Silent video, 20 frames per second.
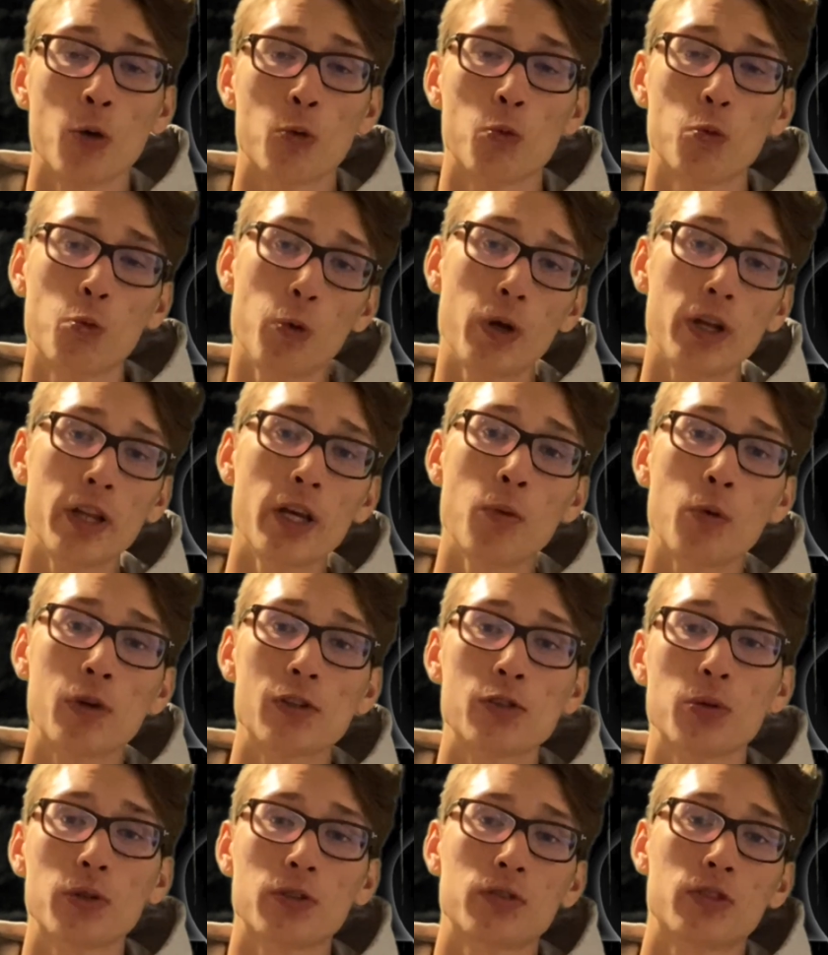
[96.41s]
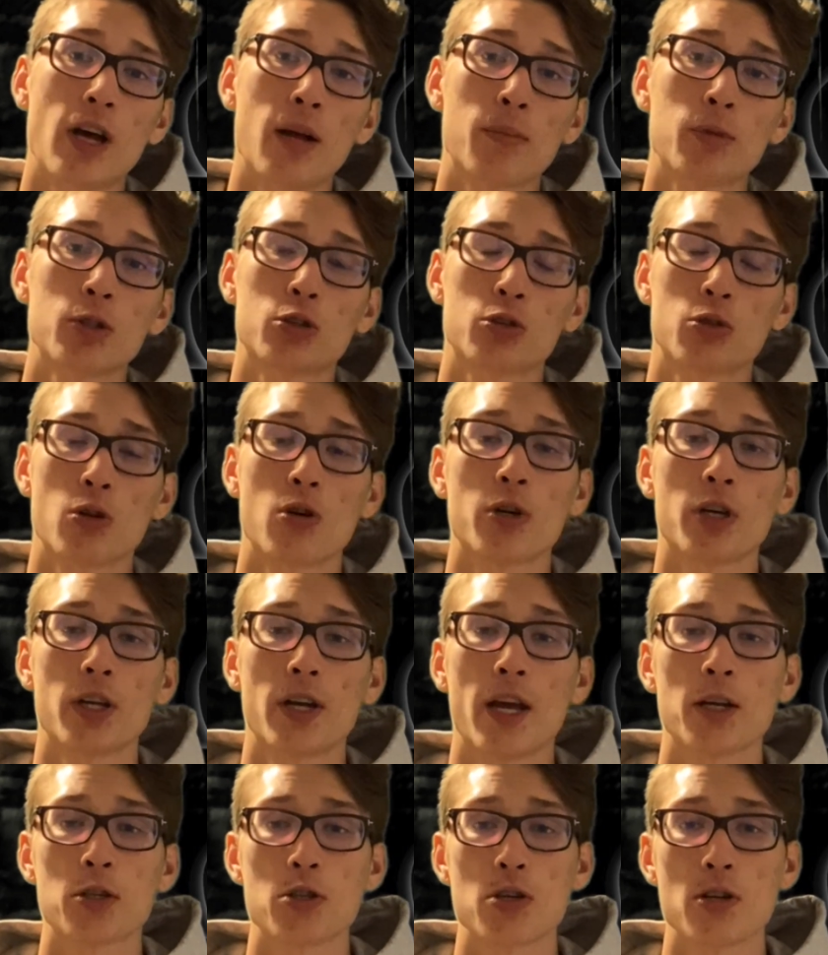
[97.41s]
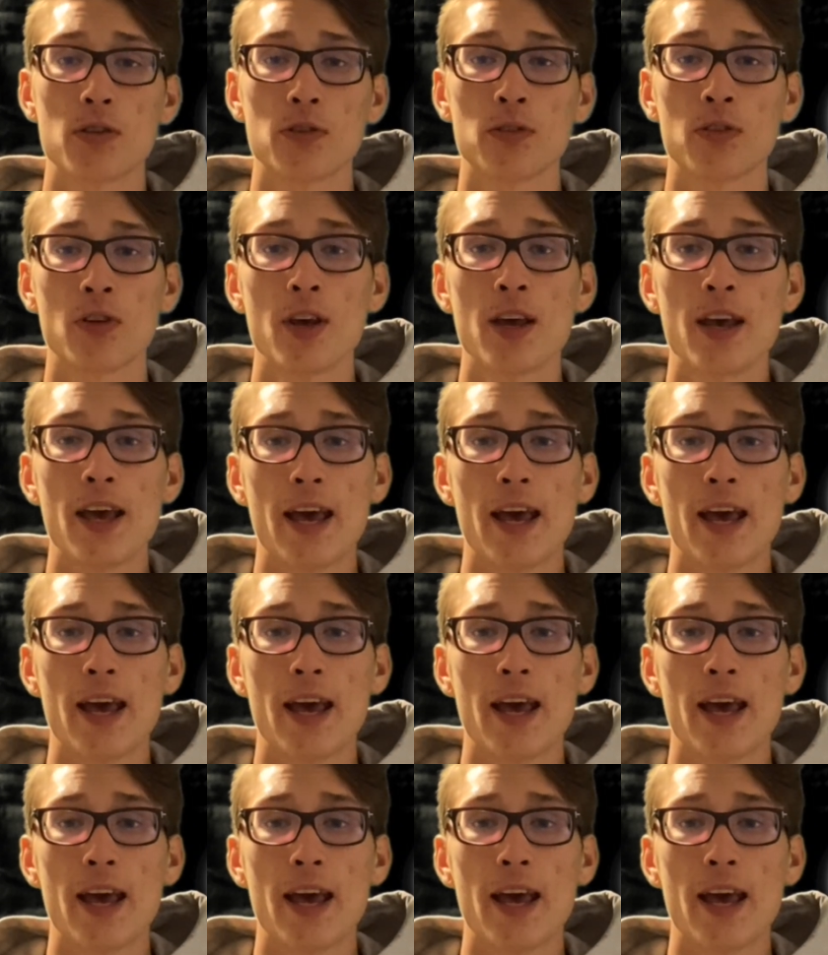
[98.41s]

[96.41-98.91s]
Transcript: really want to establish strong connections.